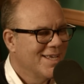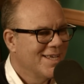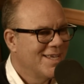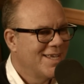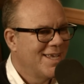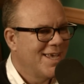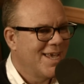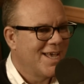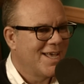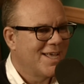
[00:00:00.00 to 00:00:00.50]

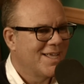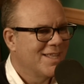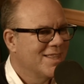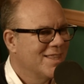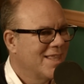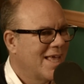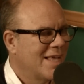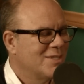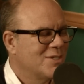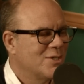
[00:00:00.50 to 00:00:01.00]
Yeah,
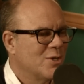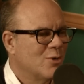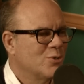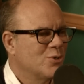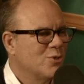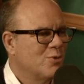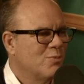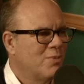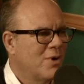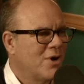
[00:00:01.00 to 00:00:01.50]
that
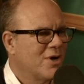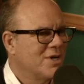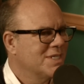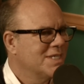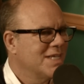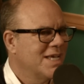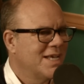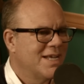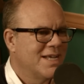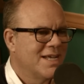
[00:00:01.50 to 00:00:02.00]
social bar
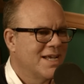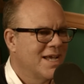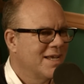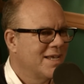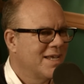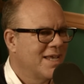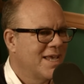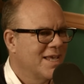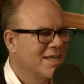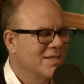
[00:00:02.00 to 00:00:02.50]
setting I
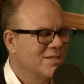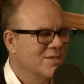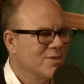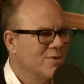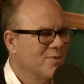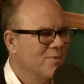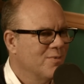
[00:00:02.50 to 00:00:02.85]
can't do.